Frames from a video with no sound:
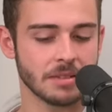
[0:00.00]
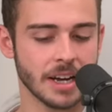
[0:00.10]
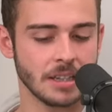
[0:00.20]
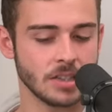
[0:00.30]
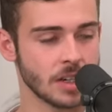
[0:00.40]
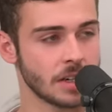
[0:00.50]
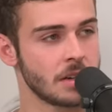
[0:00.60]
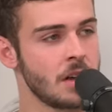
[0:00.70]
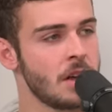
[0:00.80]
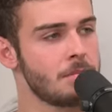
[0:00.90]
raging,
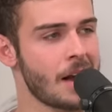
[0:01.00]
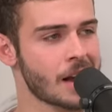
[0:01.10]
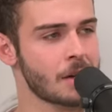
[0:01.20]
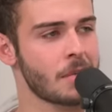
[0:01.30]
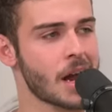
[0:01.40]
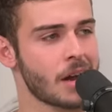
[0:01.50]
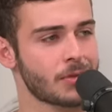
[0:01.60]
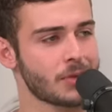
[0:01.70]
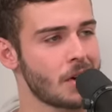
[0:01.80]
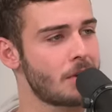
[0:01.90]
mega, mega
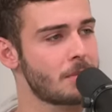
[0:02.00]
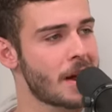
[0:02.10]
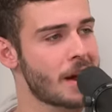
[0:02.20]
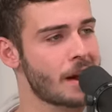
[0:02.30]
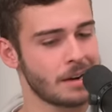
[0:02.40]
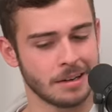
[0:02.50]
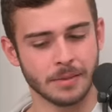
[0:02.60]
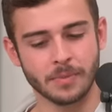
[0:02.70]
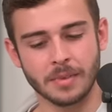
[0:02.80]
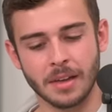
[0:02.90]
fuming
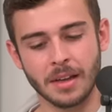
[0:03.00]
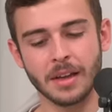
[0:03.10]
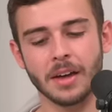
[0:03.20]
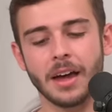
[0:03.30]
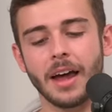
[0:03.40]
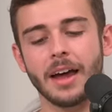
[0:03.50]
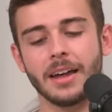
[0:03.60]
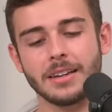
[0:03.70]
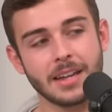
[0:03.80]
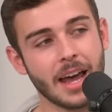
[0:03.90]
at
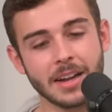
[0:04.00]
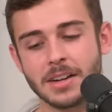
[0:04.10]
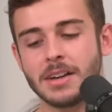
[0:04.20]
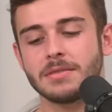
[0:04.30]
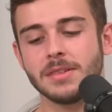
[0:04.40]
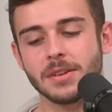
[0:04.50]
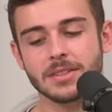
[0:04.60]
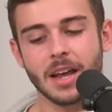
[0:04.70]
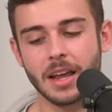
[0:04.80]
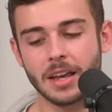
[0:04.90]
her dad for not
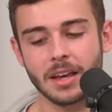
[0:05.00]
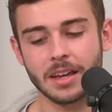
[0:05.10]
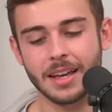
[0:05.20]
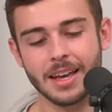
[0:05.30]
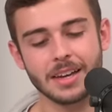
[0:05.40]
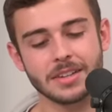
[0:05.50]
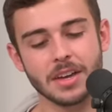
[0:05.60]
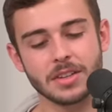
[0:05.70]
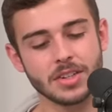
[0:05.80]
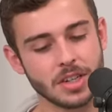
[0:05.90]
telling her he had
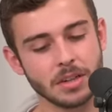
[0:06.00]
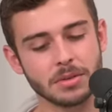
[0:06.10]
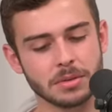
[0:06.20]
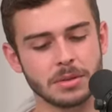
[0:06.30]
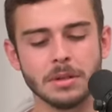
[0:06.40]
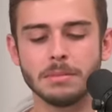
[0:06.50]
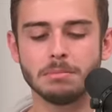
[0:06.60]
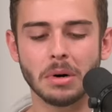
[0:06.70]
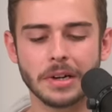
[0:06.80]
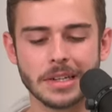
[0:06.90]
other children.
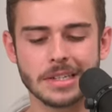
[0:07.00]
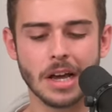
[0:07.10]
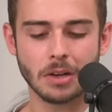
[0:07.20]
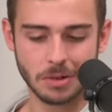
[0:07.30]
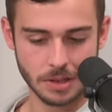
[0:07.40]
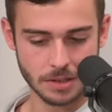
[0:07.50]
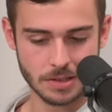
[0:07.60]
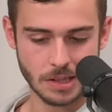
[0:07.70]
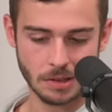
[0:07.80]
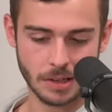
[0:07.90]
Boys, how do I
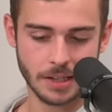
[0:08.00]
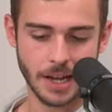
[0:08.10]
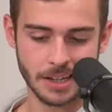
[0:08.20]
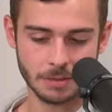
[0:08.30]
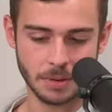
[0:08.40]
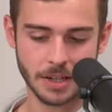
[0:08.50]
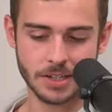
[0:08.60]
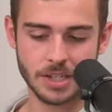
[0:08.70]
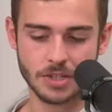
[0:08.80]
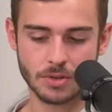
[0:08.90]
console and help her?
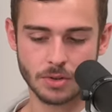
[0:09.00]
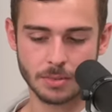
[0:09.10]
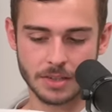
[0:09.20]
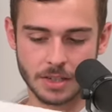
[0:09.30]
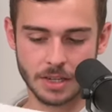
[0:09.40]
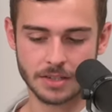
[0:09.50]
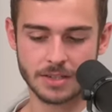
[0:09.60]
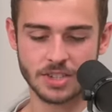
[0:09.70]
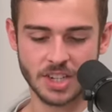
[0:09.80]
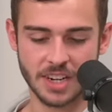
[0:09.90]
She's traumatized.
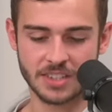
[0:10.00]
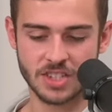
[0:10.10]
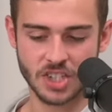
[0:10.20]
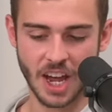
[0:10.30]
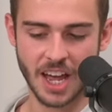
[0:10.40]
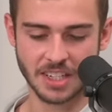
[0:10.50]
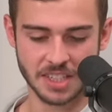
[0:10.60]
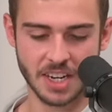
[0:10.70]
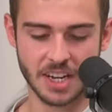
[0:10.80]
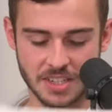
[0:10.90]
She's shagged
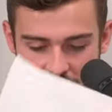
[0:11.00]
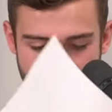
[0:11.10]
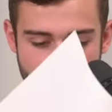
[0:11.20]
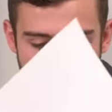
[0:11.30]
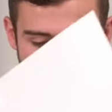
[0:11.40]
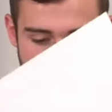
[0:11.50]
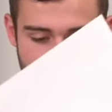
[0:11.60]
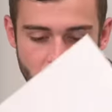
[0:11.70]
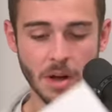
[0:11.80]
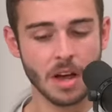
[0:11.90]
her step
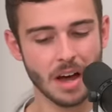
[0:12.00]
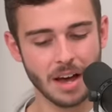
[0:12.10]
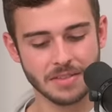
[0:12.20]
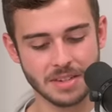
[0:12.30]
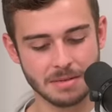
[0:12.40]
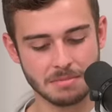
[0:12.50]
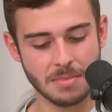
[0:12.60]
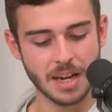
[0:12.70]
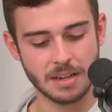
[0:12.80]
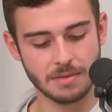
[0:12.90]
bro. I've seen
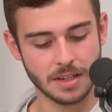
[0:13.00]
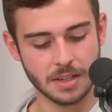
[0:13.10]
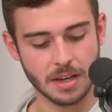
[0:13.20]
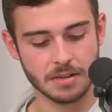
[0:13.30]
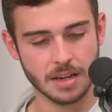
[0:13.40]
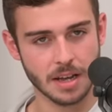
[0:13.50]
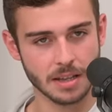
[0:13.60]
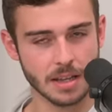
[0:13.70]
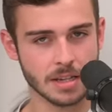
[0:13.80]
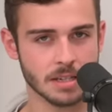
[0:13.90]
many videos like
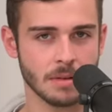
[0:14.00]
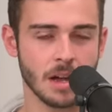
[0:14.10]
this.